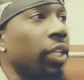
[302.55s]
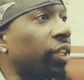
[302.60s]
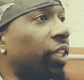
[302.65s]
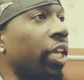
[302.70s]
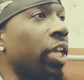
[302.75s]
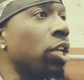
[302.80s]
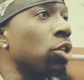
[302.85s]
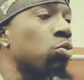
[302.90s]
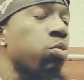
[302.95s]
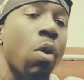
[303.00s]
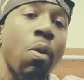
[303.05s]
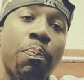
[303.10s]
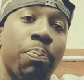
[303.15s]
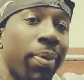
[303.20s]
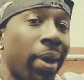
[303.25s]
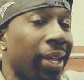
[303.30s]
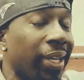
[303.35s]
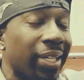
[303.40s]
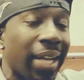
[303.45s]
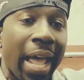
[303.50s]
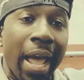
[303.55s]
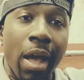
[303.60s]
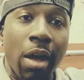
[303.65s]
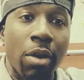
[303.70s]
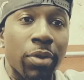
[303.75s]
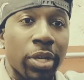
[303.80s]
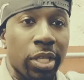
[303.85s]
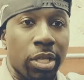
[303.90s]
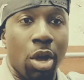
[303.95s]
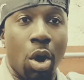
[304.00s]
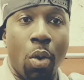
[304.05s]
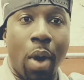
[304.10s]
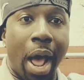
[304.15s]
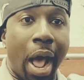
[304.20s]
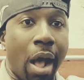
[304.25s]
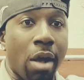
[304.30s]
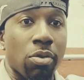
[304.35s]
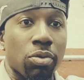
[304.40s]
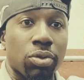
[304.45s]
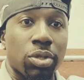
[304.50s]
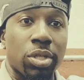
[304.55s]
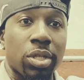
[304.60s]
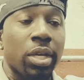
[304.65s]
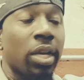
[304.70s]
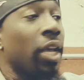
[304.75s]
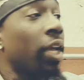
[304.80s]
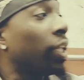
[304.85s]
Things will break down in your house.